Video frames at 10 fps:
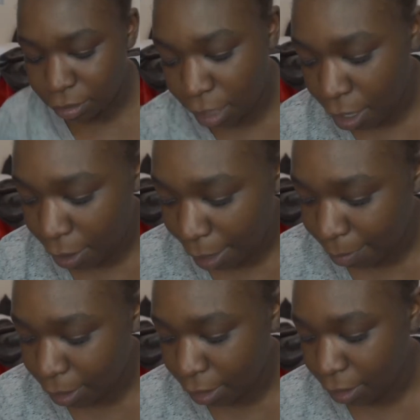I'm
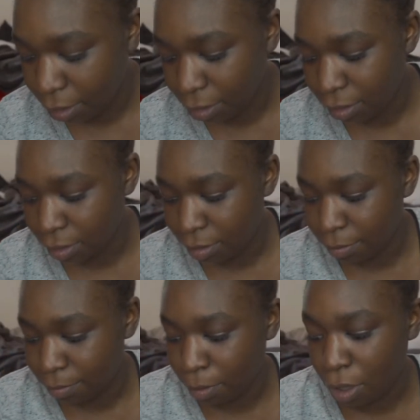gonna
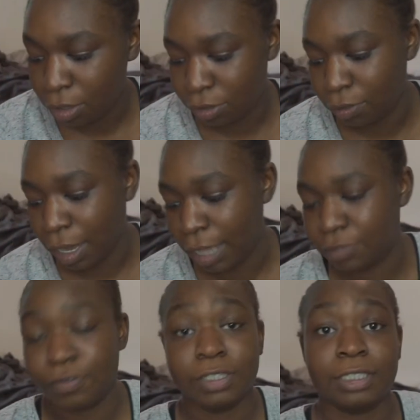pause you guys
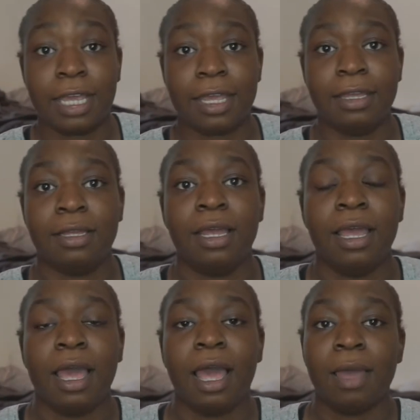for a second.
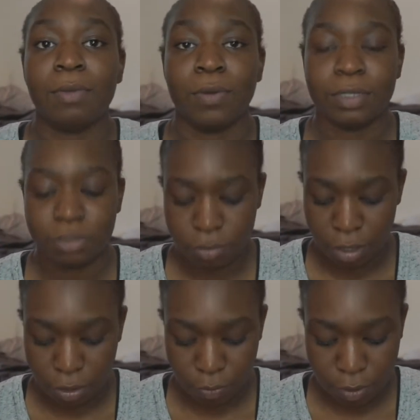I'm going to
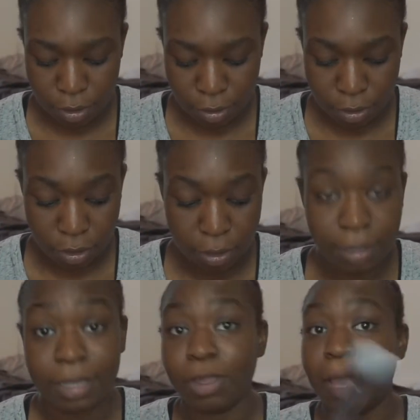go
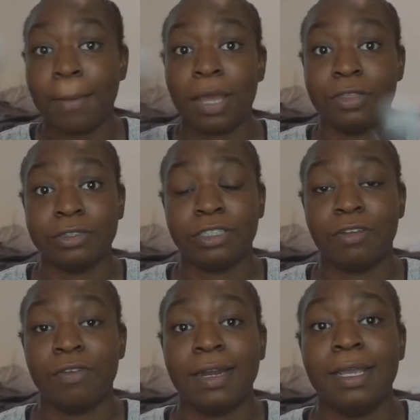get my other stuff
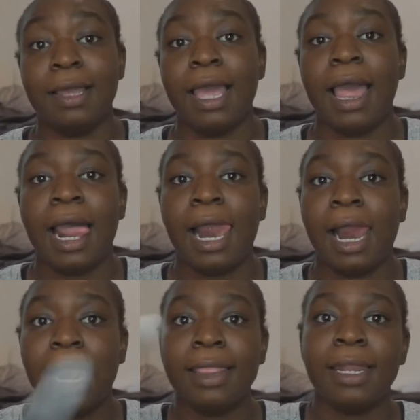ready
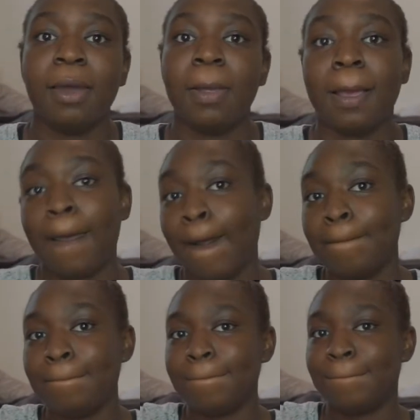and then I'll
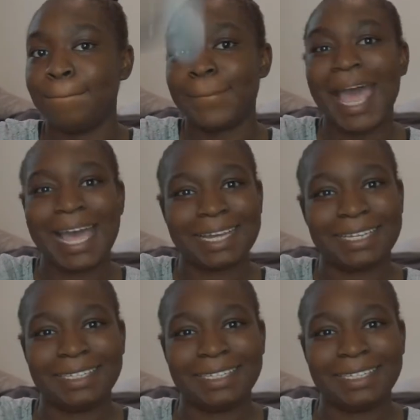come back.